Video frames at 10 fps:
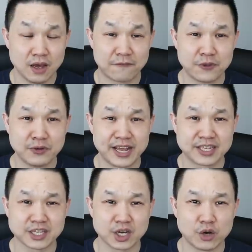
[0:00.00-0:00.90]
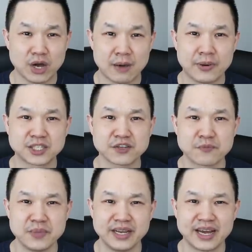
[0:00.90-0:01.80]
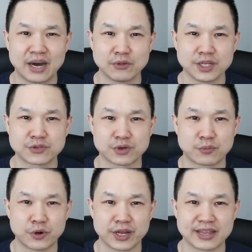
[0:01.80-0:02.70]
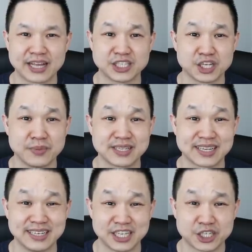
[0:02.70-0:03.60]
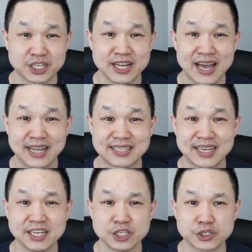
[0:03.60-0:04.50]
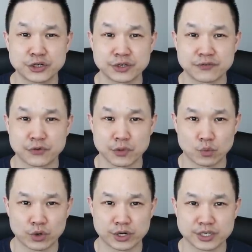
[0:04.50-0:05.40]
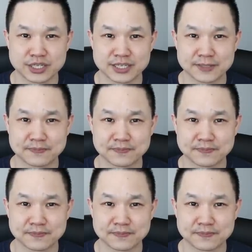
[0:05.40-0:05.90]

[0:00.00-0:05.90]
A few days ago, a bunch of media outlets reported that Jimmy's condition had taken a turn for the worse.